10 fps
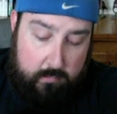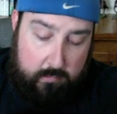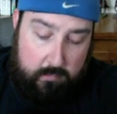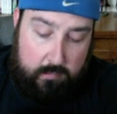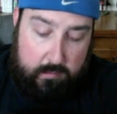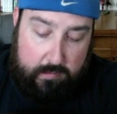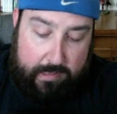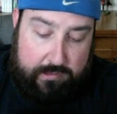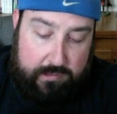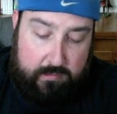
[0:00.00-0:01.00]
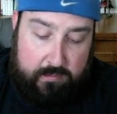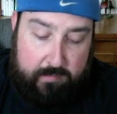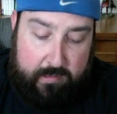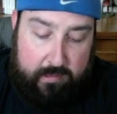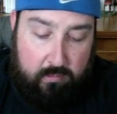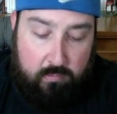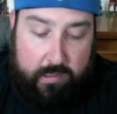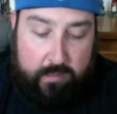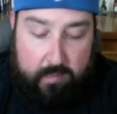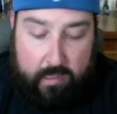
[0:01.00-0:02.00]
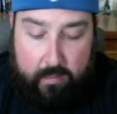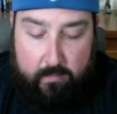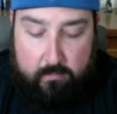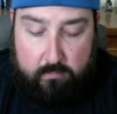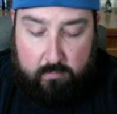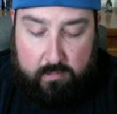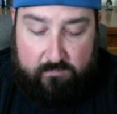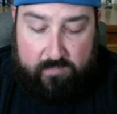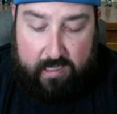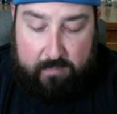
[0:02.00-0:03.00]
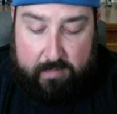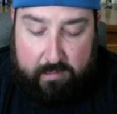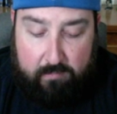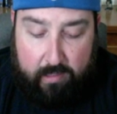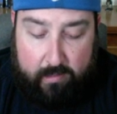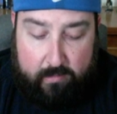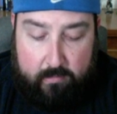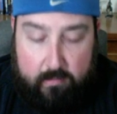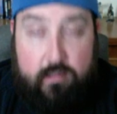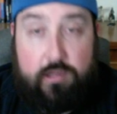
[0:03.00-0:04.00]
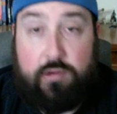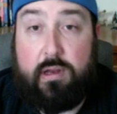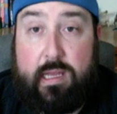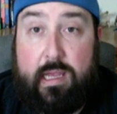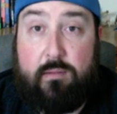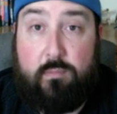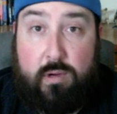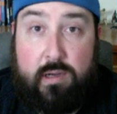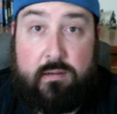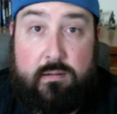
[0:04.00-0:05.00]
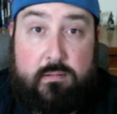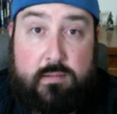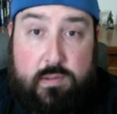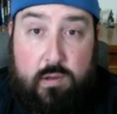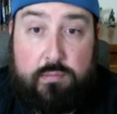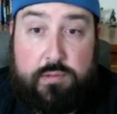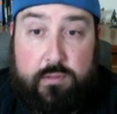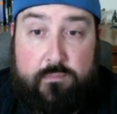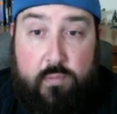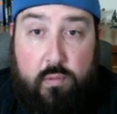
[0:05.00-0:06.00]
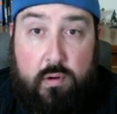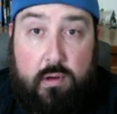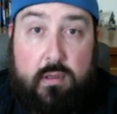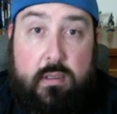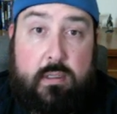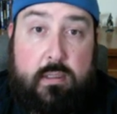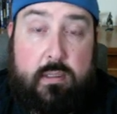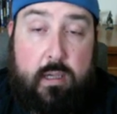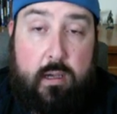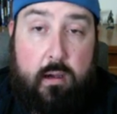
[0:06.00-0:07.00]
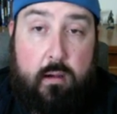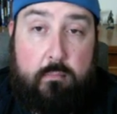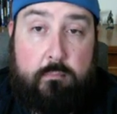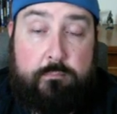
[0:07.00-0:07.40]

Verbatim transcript: collection, depending on where you're at on the VIP rank, you could get one sculpture for um,